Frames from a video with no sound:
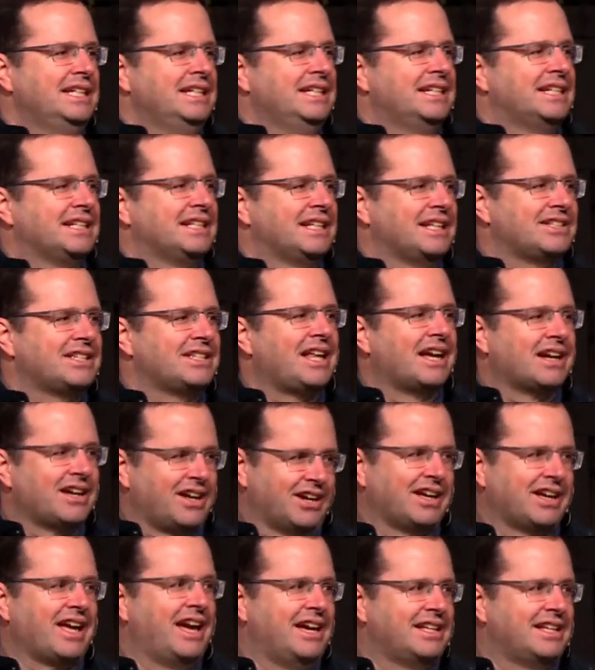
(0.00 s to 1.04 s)
And I was like,
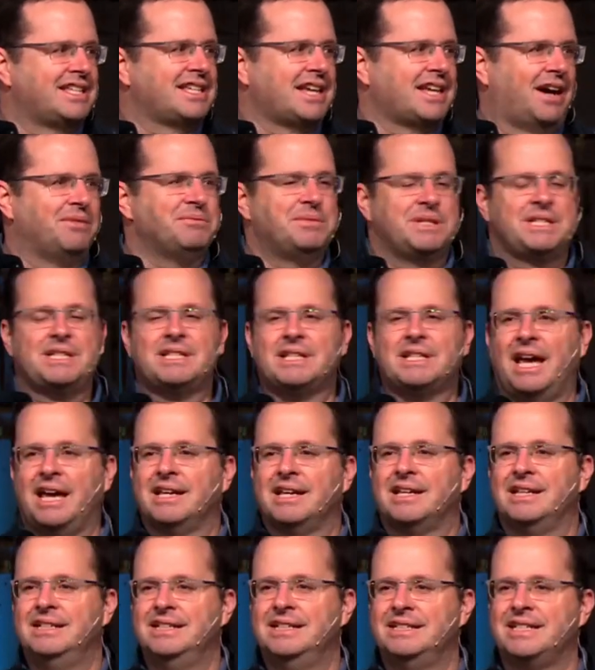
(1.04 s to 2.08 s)
okay, it's our mistake.
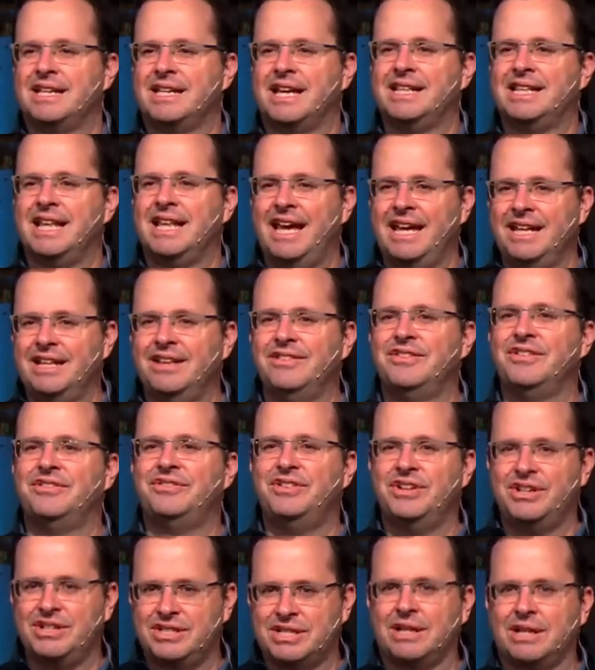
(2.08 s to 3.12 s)
So at the end of the
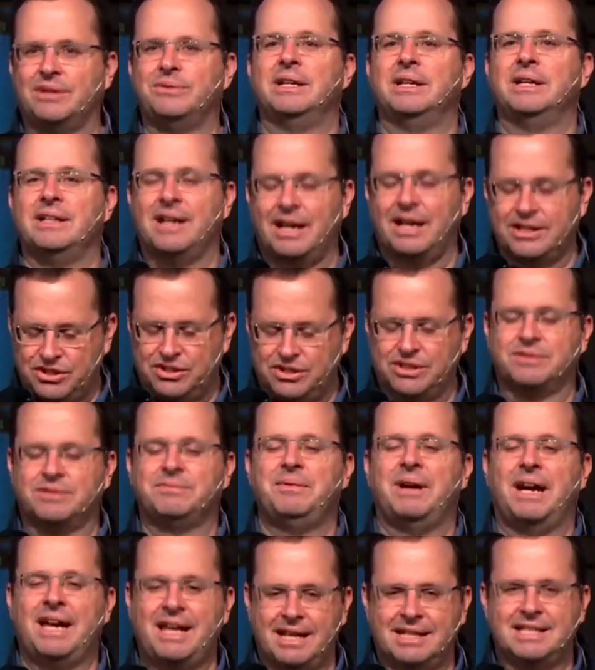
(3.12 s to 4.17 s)
verse, I shook
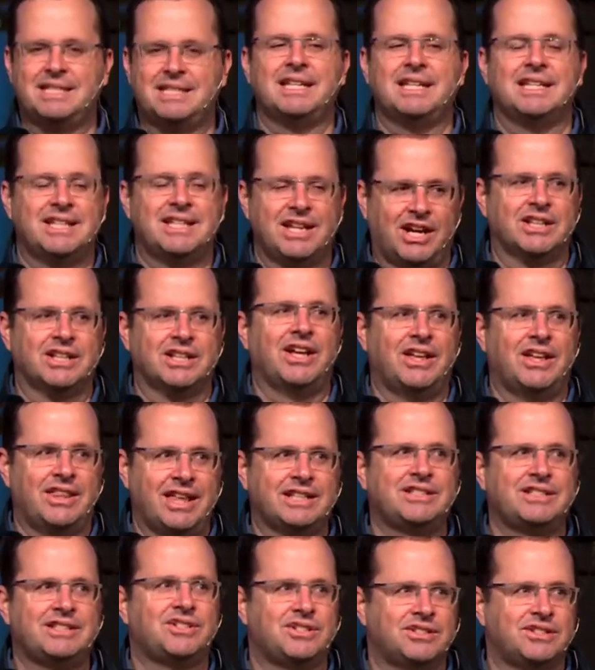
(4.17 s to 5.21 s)
my head and said, yeah, no,
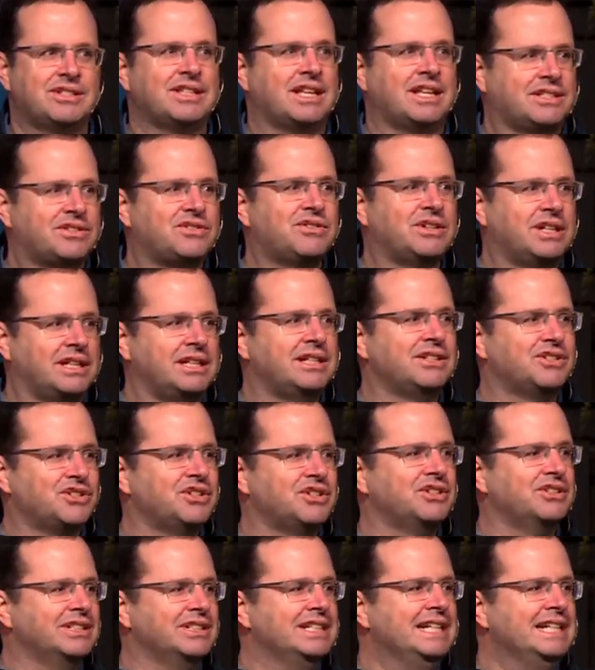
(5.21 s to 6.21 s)
that's really true.